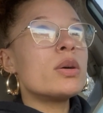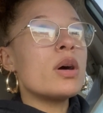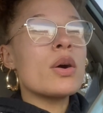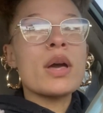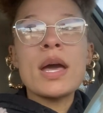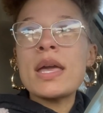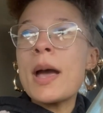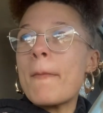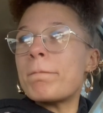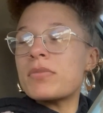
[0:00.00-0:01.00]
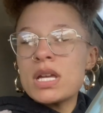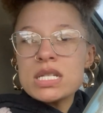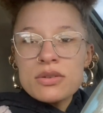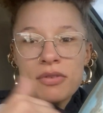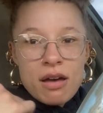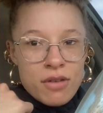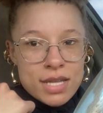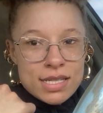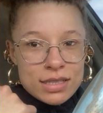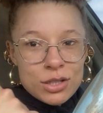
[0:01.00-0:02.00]
okay, yeah. Because the Five
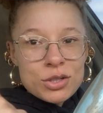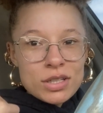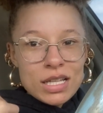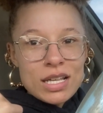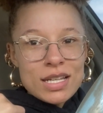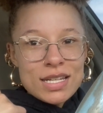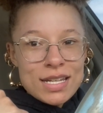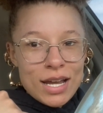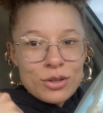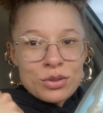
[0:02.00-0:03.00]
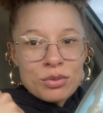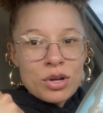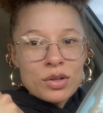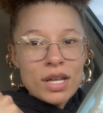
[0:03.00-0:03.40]
Guys is literally down the road.